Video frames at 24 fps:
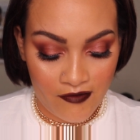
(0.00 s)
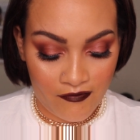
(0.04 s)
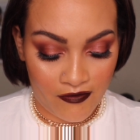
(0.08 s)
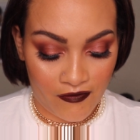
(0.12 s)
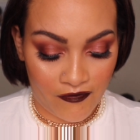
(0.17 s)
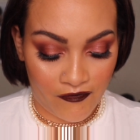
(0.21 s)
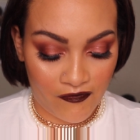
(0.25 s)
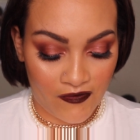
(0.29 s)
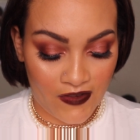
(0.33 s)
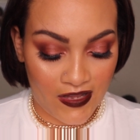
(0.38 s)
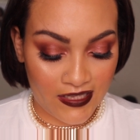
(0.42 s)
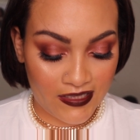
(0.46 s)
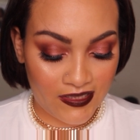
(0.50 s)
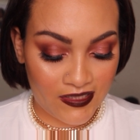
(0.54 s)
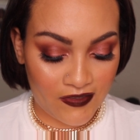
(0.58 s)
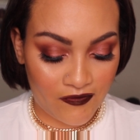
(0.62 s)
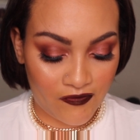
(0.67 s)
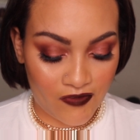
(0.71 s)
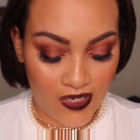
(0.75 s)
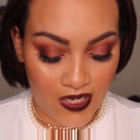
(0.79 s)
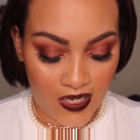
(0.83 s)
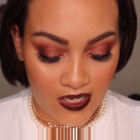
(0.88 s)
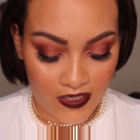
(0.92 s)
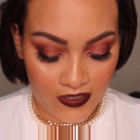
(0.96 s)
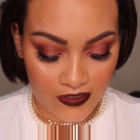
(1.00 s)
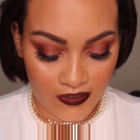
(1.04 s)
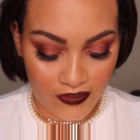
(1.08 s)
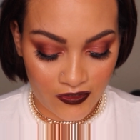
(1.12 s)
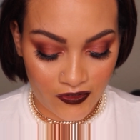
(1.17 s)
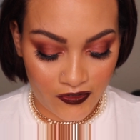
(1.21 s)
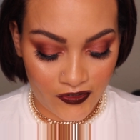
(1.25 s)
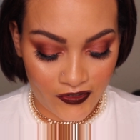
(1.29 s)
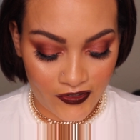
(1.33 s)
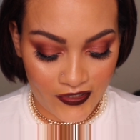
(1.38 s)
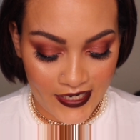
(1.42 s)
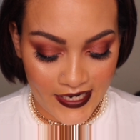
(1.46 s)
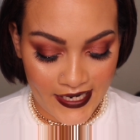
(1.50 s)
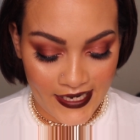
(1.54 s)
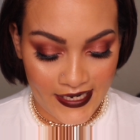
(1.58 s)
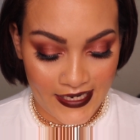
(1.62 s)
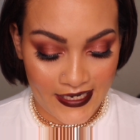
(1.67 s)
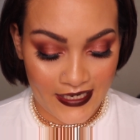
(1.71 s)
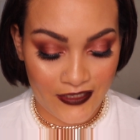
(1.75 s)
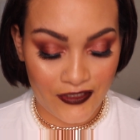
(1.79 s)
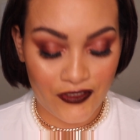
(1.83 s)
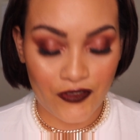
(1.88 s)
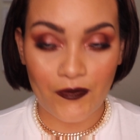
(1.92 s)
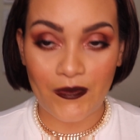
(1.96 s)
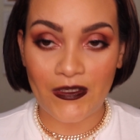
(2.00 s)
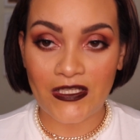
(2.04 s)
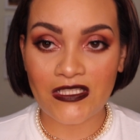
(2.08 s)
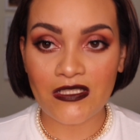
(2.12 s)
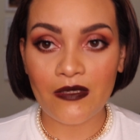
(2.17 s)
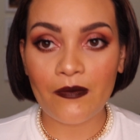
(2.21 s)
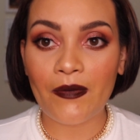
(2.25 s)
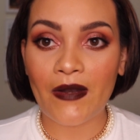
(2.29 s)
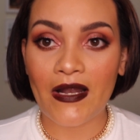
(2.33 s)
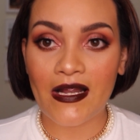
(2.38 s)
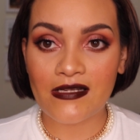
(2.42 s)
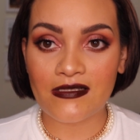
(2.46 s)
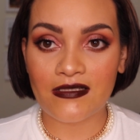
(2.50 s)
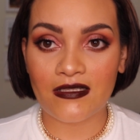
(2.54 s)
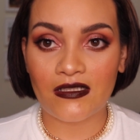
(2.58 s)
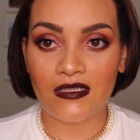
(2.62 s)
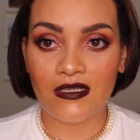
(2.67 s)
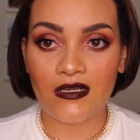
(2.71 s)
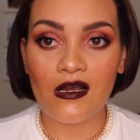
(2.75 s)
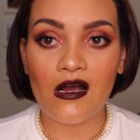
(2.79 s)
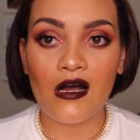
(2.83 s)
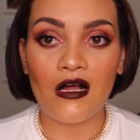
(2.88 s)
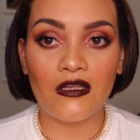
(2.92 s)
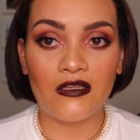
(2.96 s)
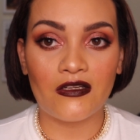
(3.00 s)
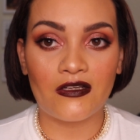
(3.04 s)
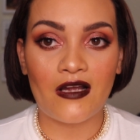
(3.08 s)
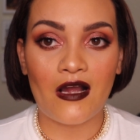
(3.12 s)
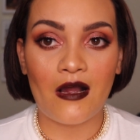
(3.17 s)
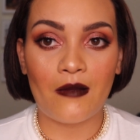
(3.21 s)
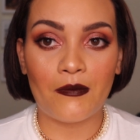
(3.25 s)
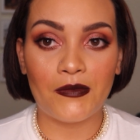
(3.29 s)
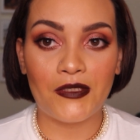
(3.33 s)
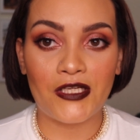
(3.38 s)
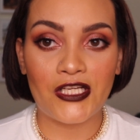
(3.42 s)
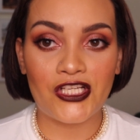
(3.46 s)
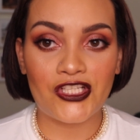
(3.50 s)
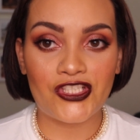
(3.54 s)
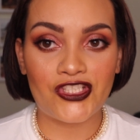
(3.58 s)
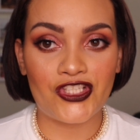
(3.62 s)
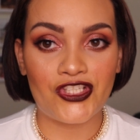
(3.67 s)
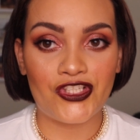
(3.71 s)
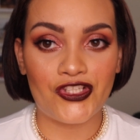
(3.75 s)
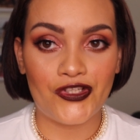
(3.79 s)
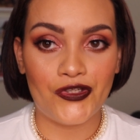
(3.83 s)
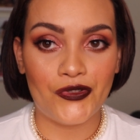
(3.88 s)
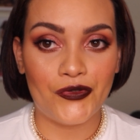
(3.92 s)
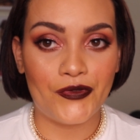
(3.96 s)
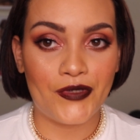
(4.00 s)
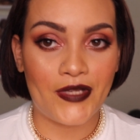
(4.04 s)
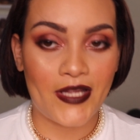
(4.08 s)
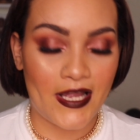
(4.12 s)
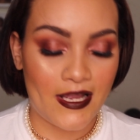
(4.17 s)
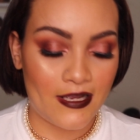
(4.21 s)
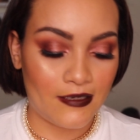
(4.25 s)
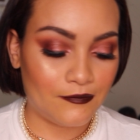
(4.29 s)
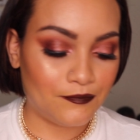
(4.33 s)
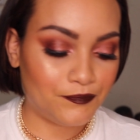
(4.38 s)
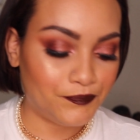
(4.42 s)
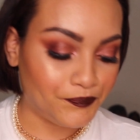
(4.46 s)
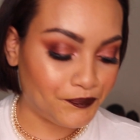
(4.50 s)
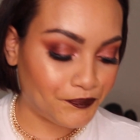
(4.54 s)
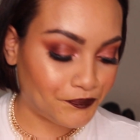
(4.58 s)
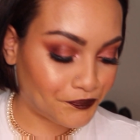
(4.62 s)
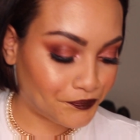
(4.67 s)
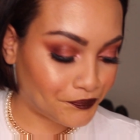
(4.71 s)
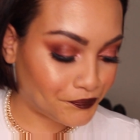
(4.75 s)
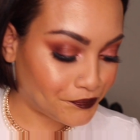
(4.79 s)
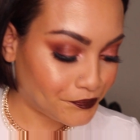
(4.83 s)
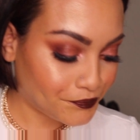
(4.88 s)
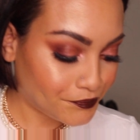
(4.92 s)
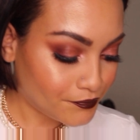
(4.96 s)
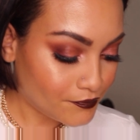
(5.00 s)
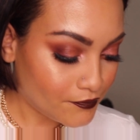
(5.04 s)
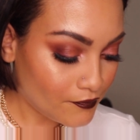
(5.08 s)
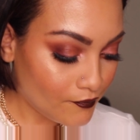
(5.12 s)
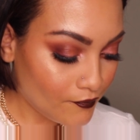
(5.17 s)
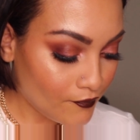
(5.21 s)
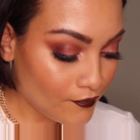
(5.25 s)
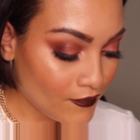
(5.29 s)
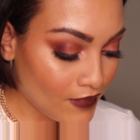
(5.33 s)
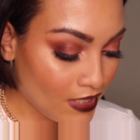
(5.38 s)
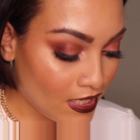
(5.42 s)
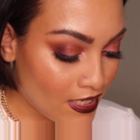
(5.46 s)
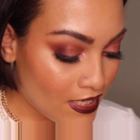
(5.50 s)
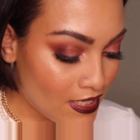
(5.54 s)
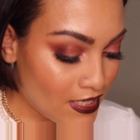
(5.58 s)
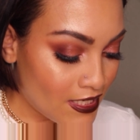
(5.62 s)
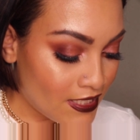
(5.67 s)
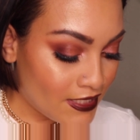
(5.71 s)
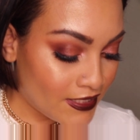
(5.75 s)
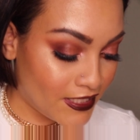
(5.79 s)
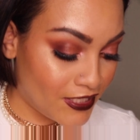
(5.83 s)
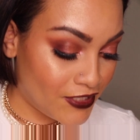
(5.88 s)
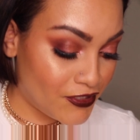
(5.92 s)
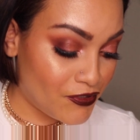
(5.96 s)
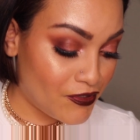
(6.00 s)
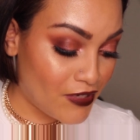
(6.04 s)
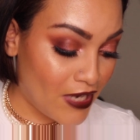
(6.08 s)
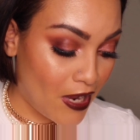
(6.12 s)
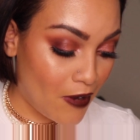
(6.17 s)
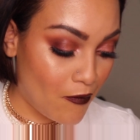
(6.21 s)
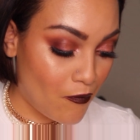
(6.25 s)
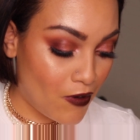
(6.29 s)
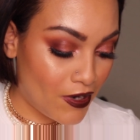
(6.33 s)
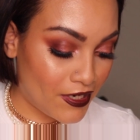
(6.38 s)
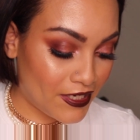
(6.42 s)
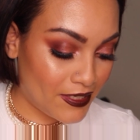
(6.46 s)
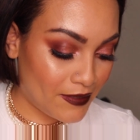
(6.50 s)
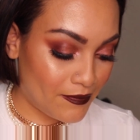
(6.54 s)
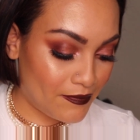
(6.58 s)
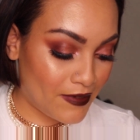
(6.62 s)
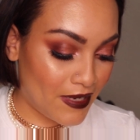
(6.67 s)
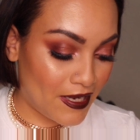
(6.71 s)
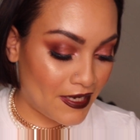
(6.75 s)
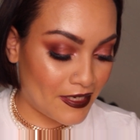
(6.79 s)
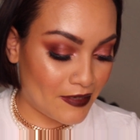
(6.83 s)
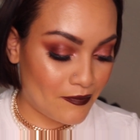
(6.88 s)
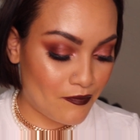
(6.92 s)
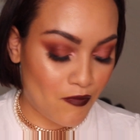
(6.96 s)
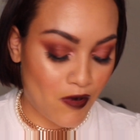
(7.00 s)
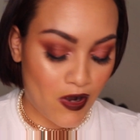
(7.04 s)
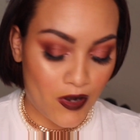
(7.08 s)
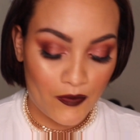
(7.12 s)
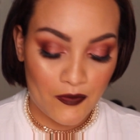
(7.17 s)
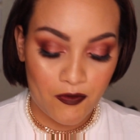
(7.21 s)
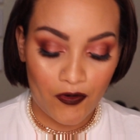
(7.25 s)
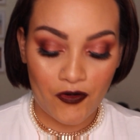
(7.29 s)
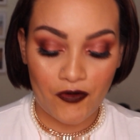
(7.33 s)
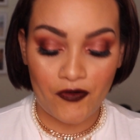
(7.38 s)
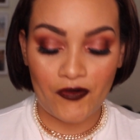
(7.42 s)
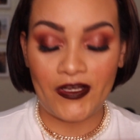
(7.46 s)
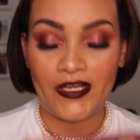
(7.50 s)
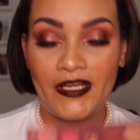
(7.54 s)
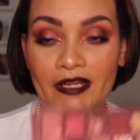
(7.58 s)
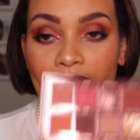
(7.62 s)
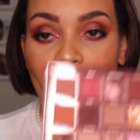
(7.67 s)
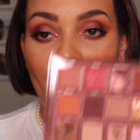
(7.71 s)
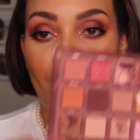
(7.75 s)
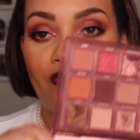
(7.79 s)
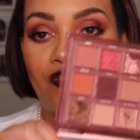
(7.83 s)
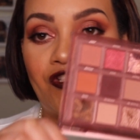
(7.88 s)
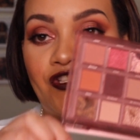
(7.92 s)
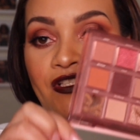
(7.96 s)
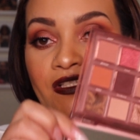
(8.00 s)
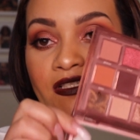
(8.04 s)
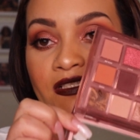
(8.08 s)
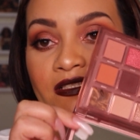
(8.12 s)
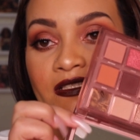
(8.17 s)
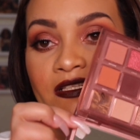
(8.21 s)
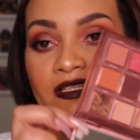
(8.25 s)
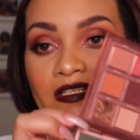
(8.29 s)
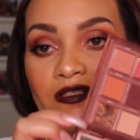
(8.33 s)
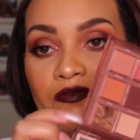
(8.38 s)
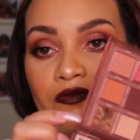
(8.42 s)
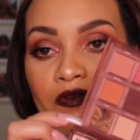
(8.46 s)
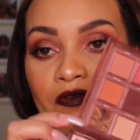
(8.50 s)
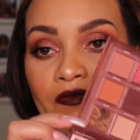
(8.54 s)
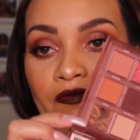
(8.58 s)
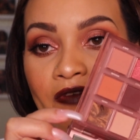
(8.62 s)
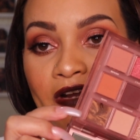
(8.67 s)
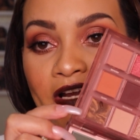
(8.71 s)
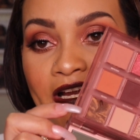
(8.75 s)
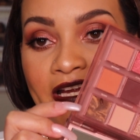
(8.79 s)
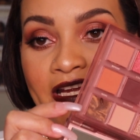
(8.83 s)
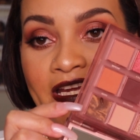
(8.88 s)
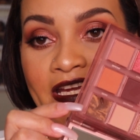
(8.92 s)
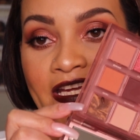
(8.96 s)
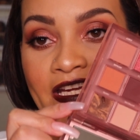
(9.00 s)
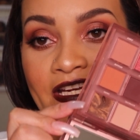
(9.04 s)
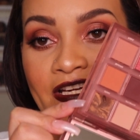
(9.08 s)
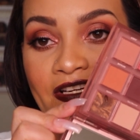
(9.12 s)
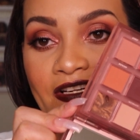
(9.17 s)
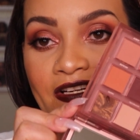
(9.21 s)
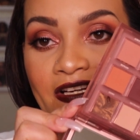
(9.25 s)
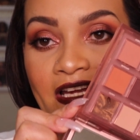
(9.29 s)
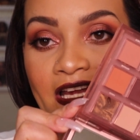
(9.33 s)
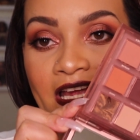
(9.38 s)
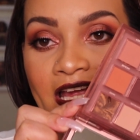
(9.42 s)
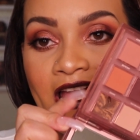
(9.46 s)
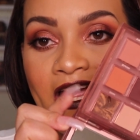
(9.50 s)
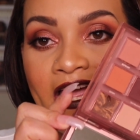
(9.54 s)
reflective color and you'll be surprised at the color combination you get. Then you got one Hypnotic Marble Cream, which is this one right here.